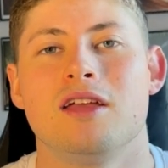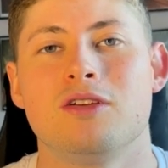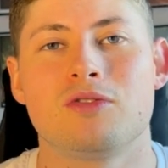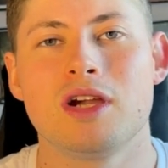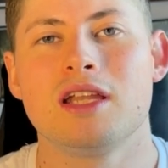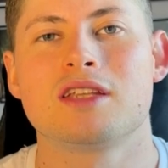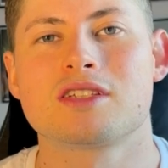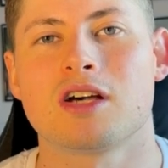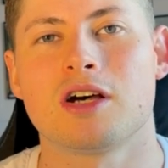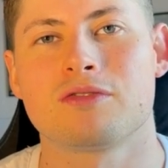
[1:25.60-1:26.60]
You really
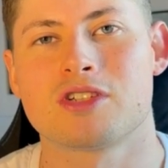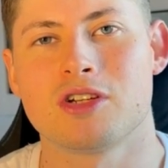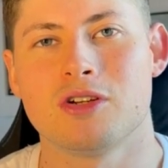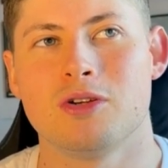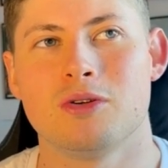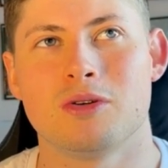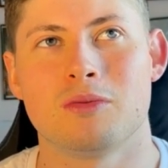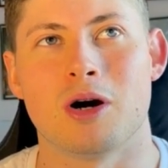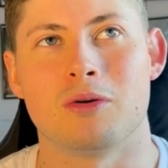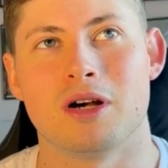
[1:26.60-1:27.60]
deserve to,
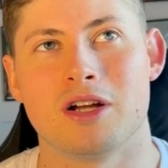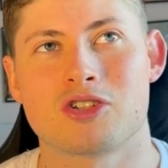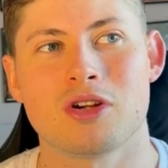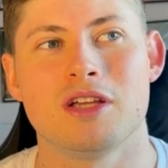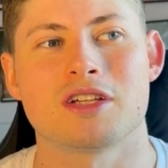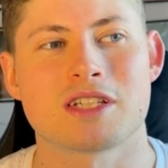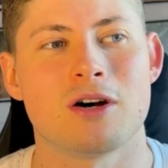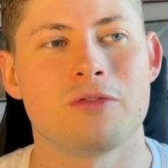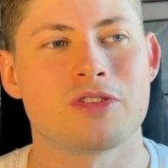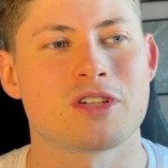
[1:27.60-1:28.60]
well, treat
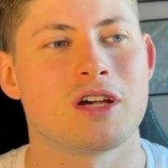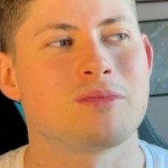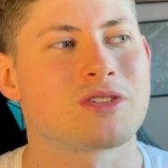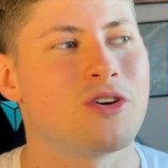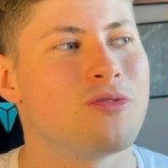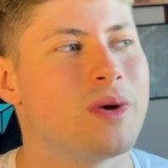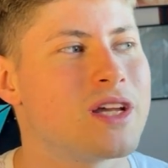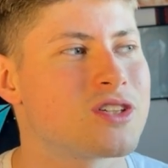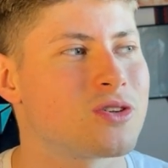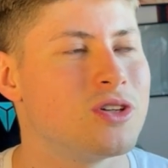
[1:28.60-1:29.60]
yourself in terms of
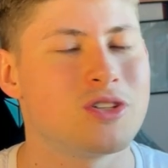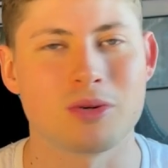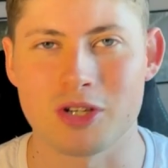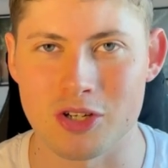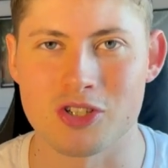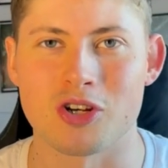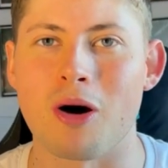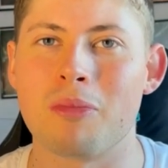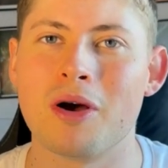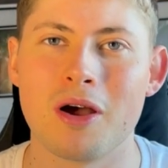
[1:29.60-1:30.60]
making sure you do a good
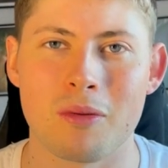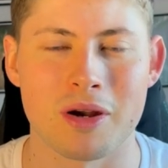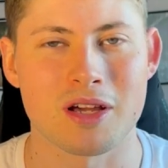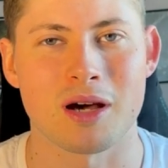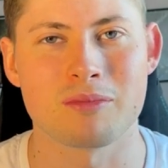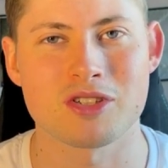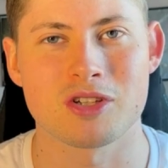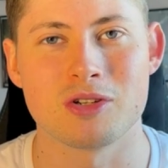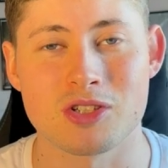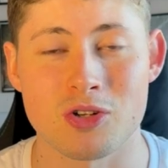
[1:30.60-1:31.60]
job when it comes
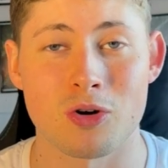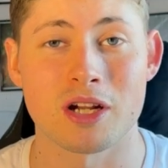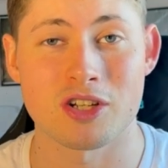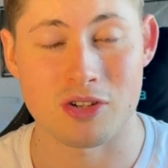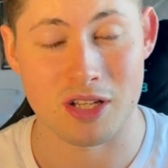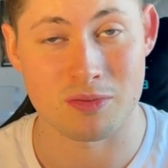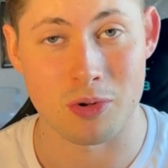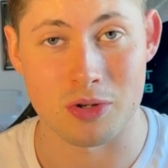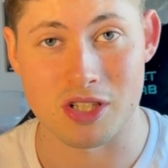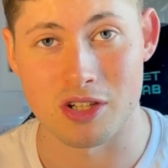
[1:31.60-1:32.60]
to storing and
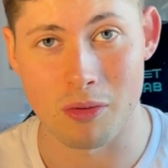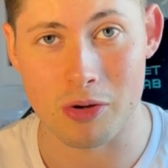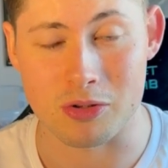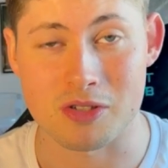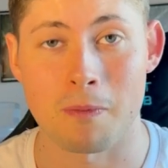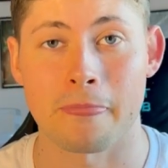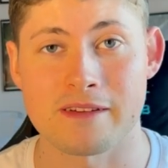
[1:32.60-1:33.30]
transporting your models.